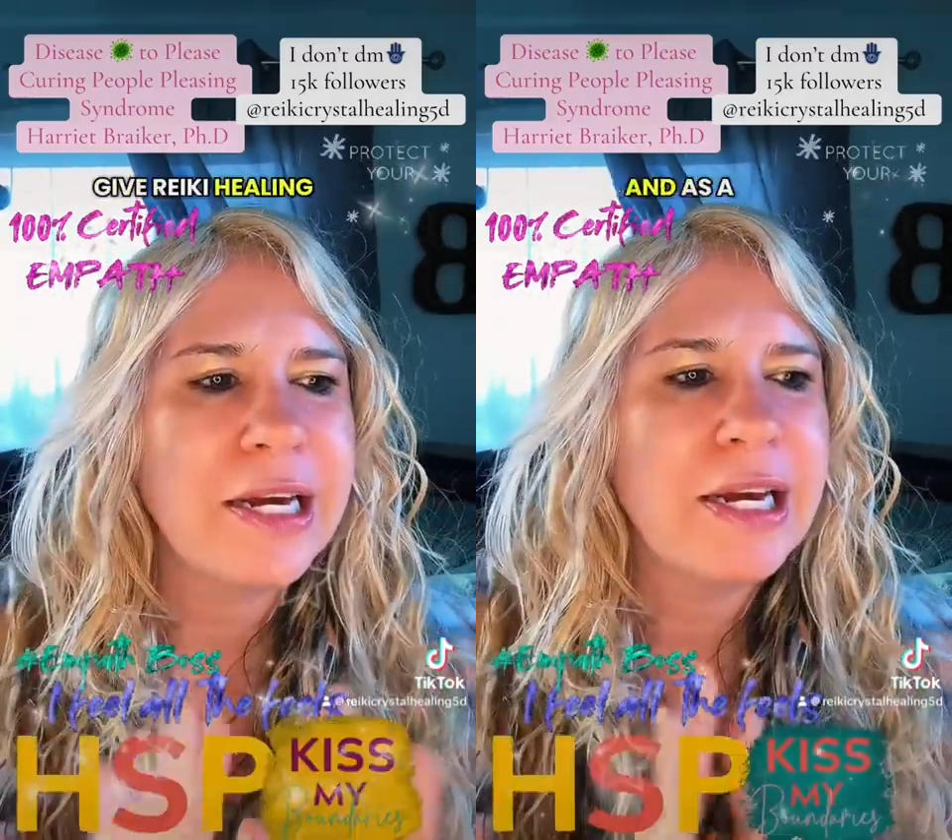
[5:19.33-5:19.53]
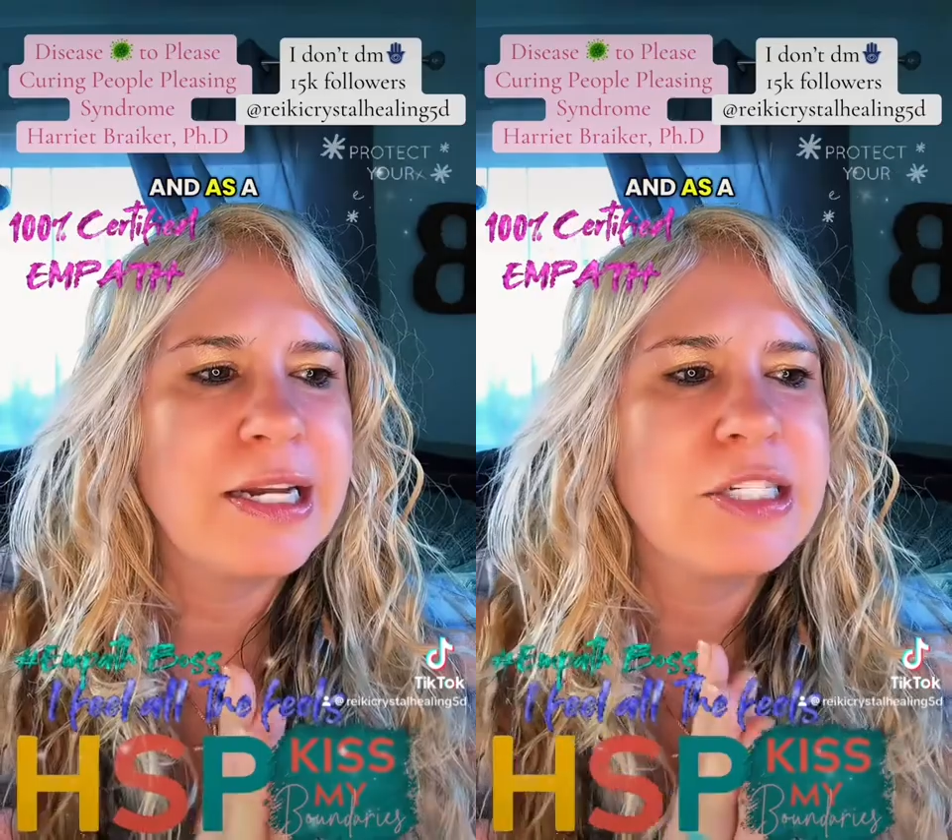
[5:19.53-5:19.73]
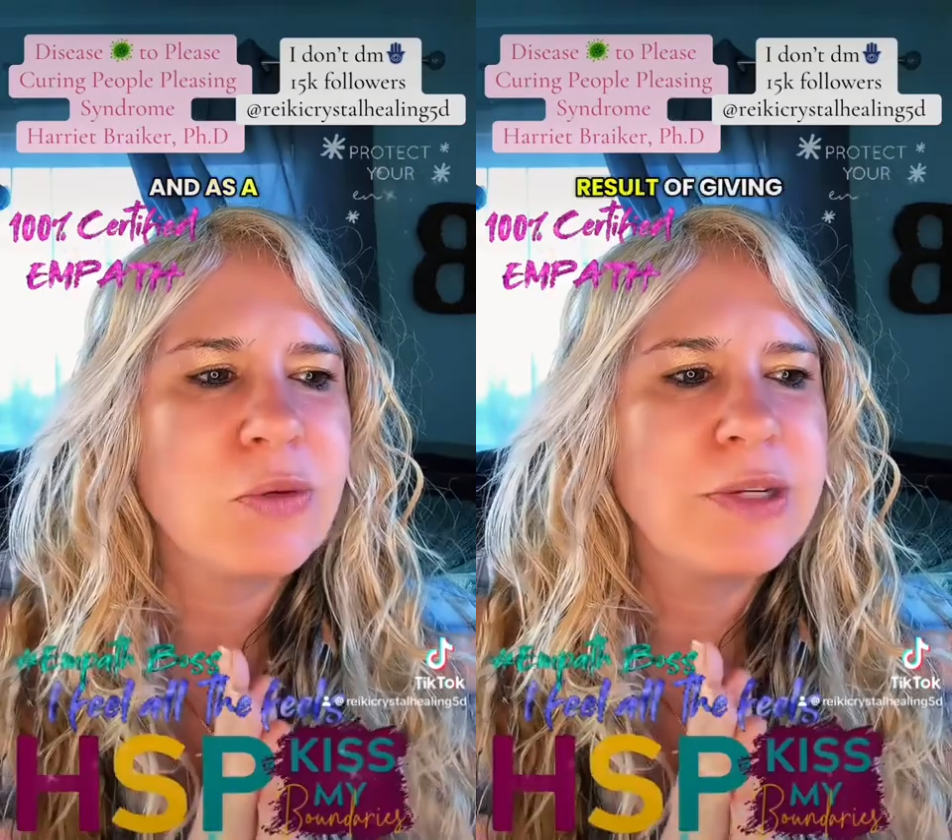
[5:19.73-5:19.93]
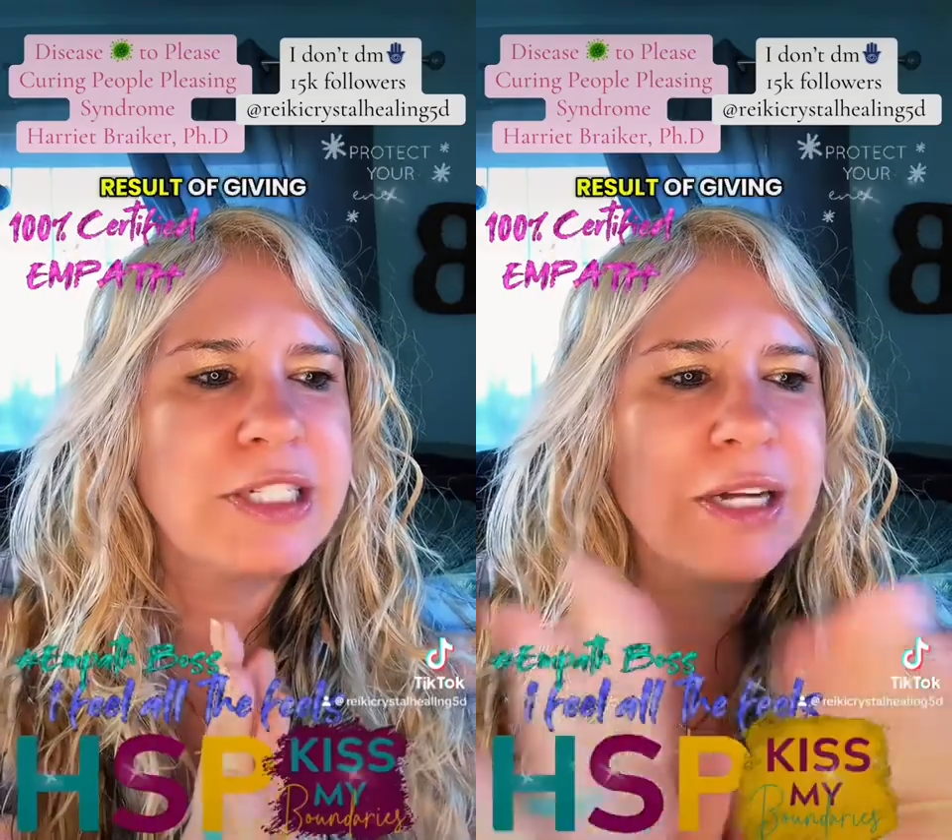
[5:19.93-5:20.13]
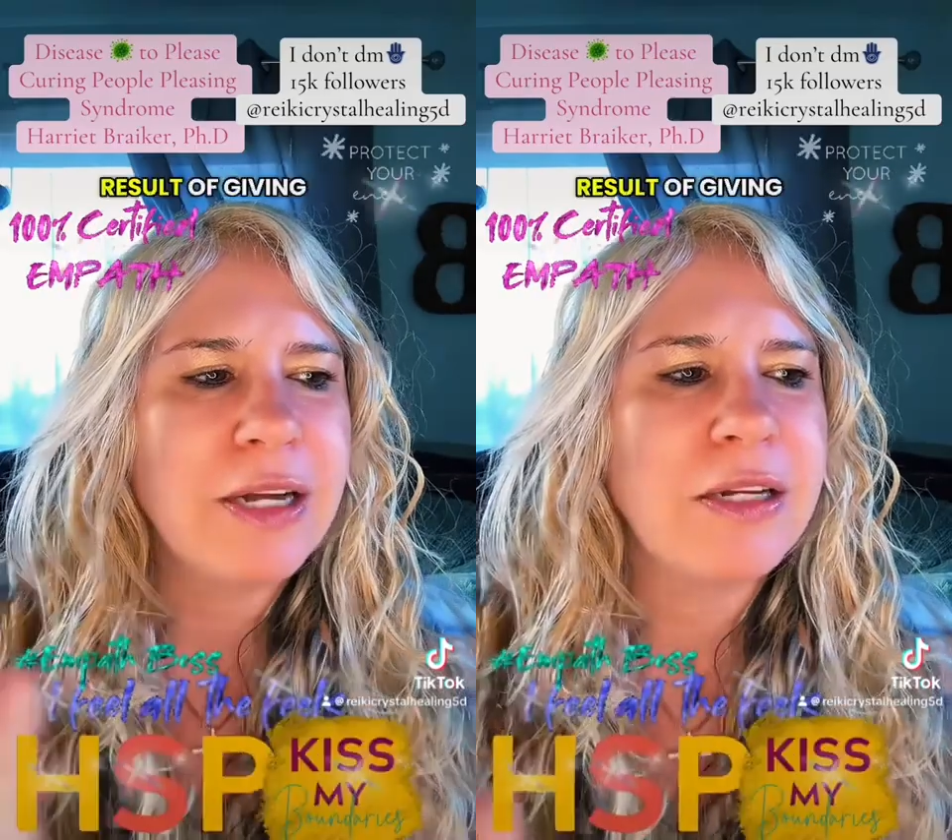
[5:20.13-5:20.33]
and as a
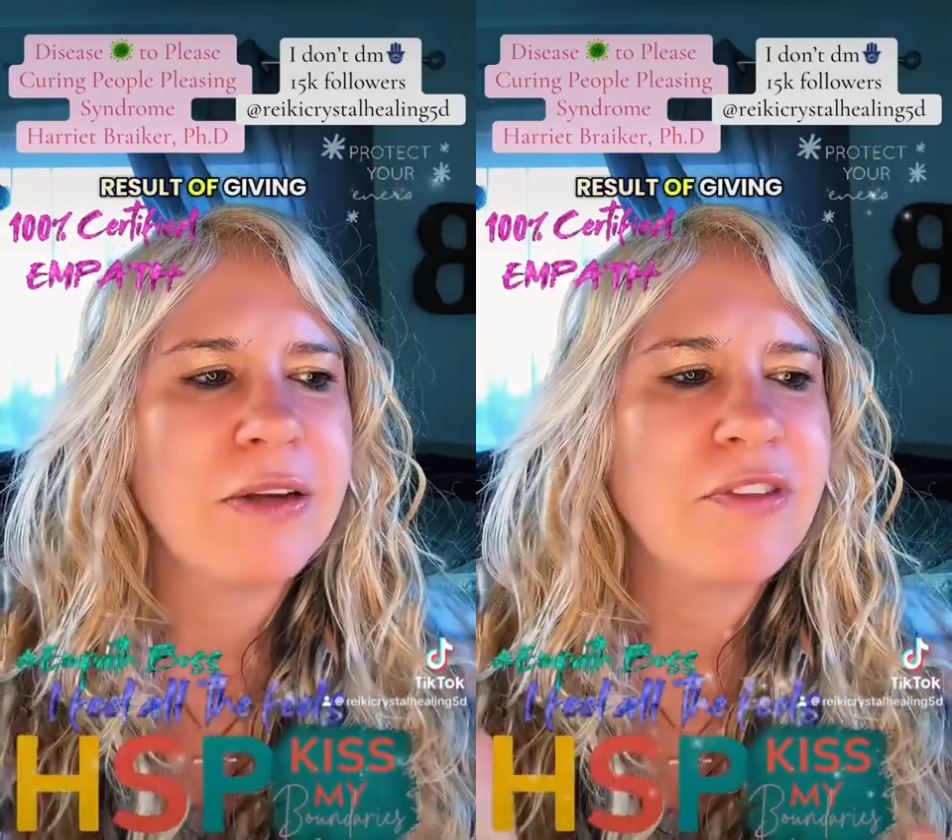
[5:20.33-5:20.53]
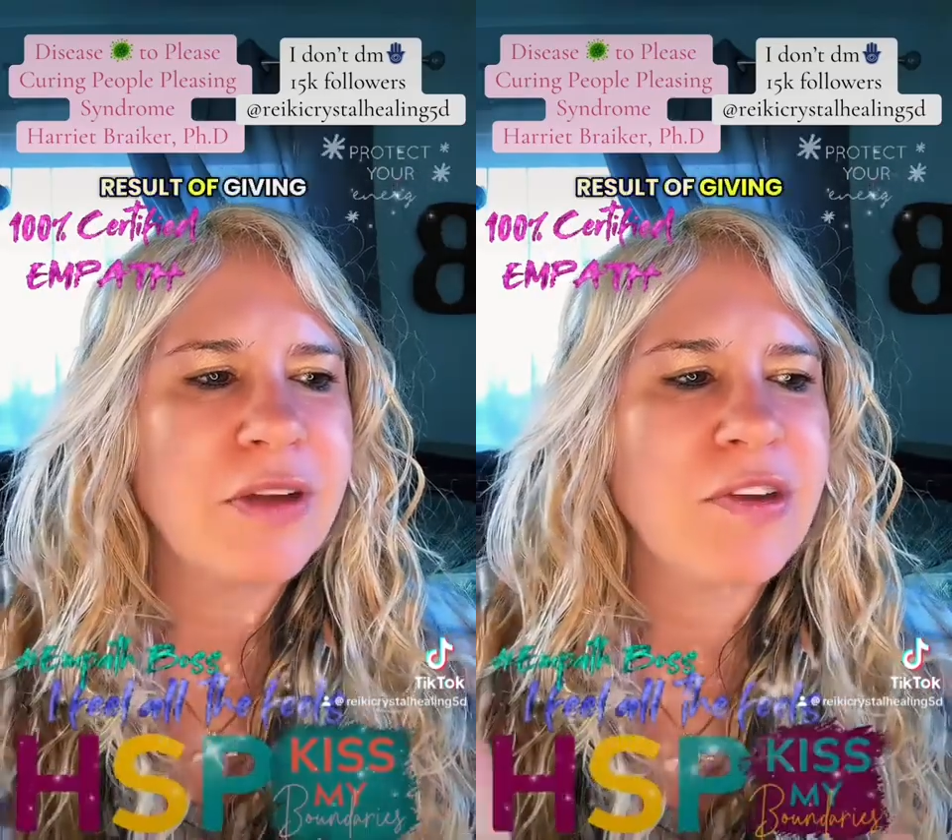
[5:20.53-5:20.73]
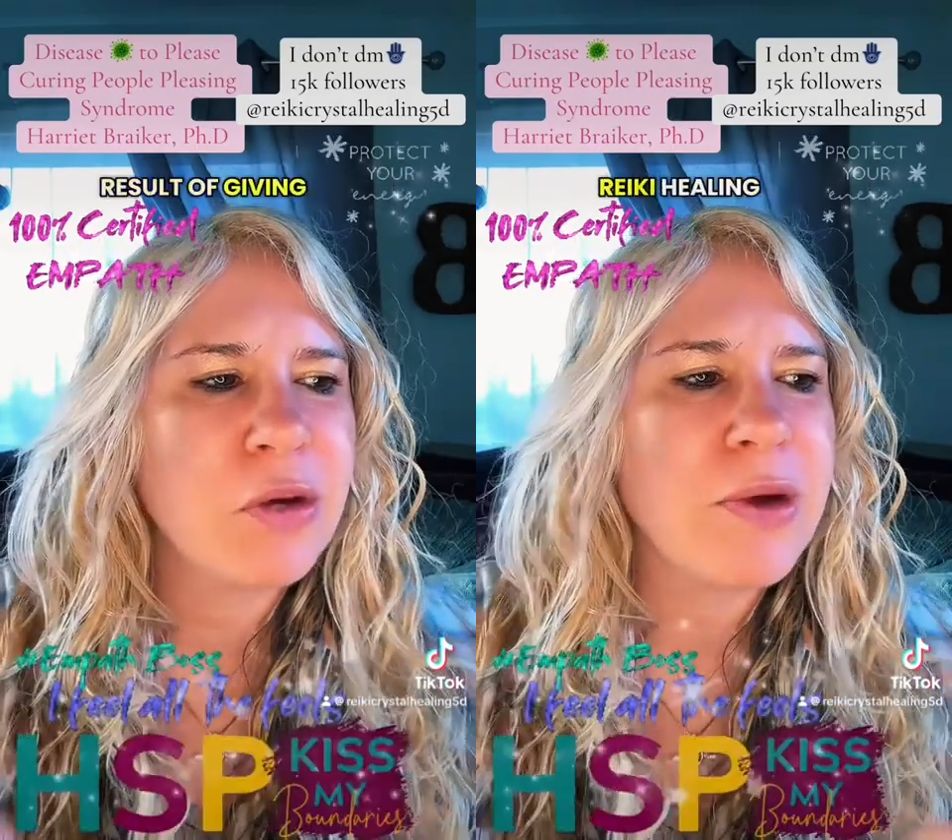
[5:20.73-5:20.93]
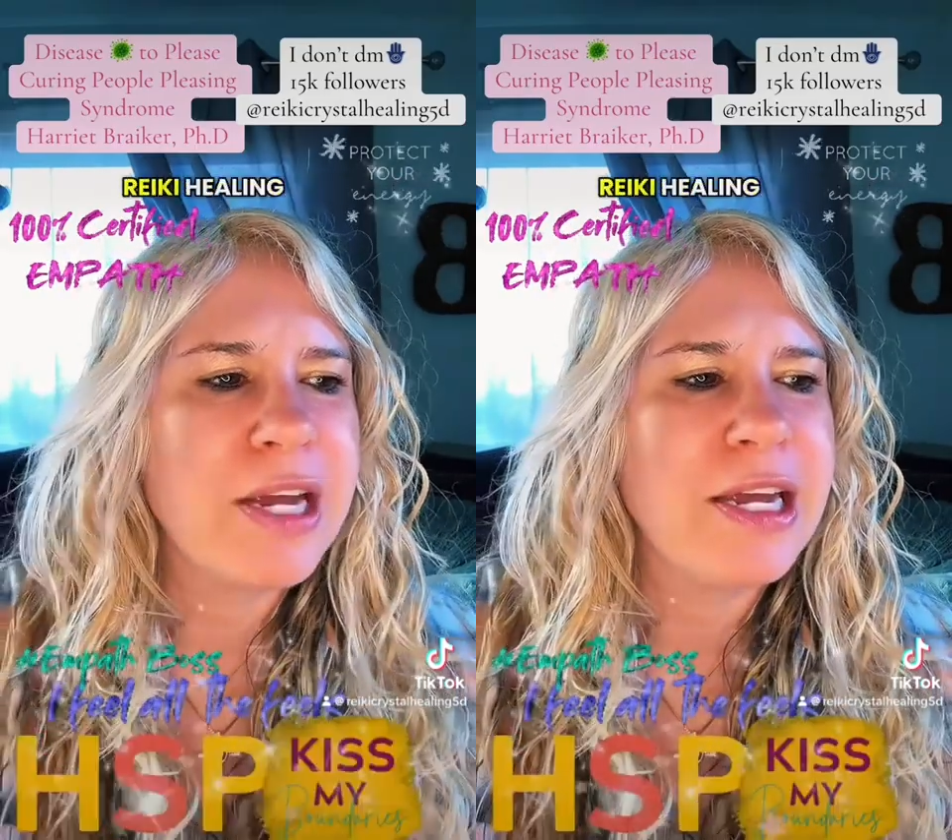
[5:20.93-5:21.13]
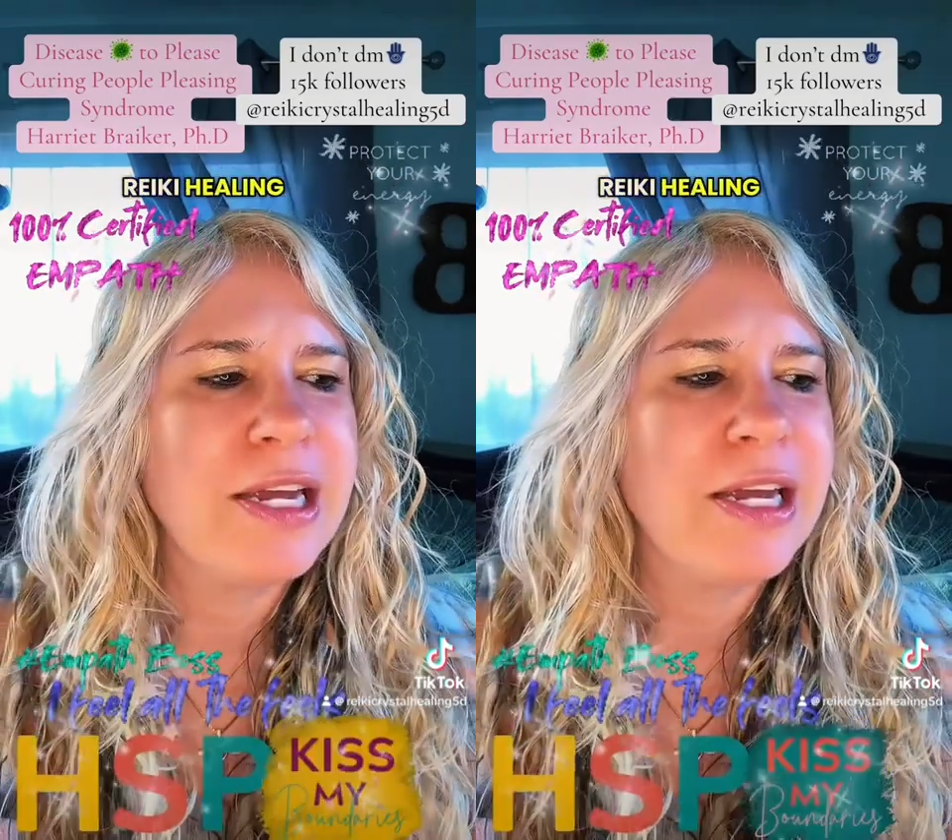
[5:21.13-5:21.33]
result of giving
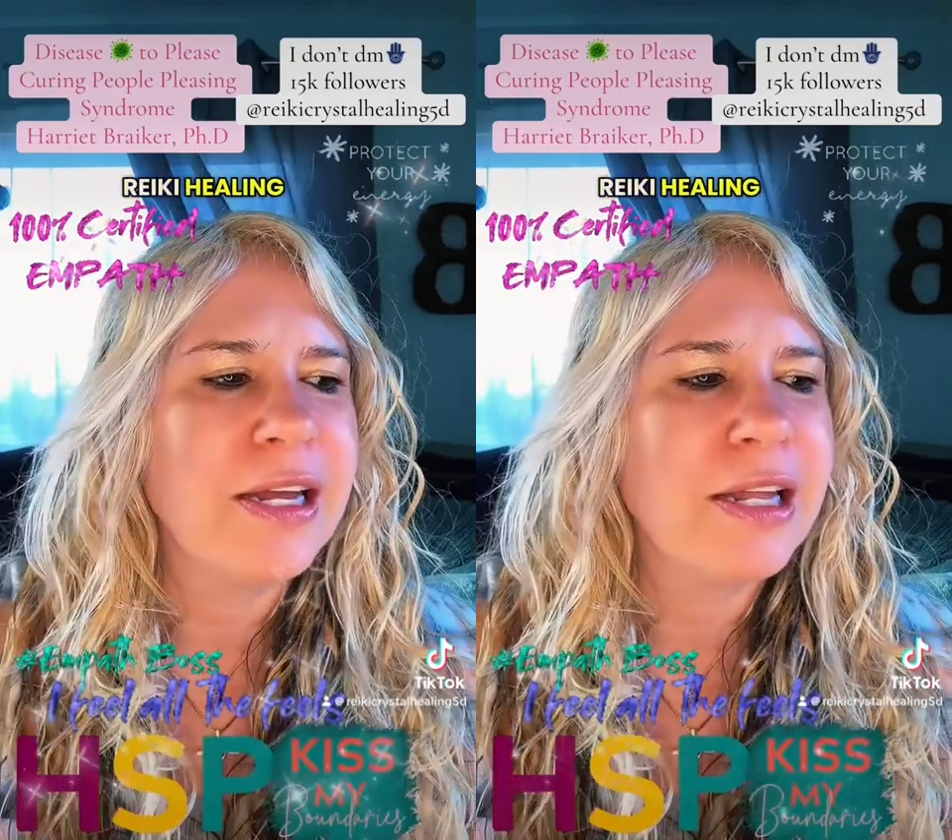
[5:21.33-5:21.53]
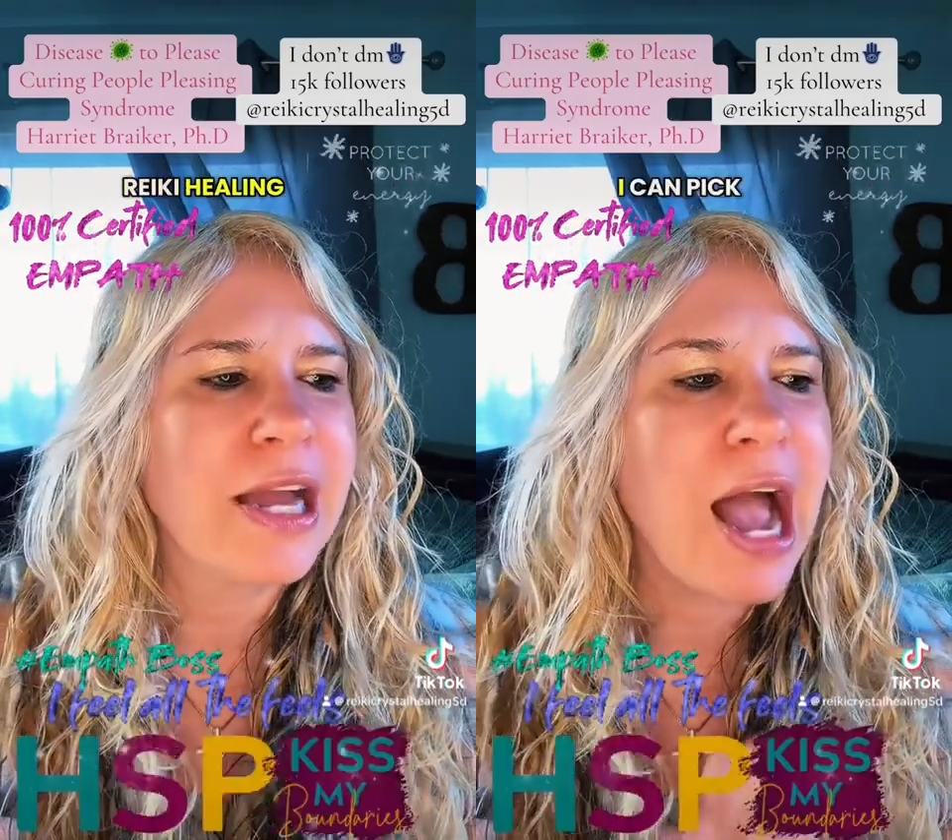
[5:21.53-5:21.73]
Reiki healing,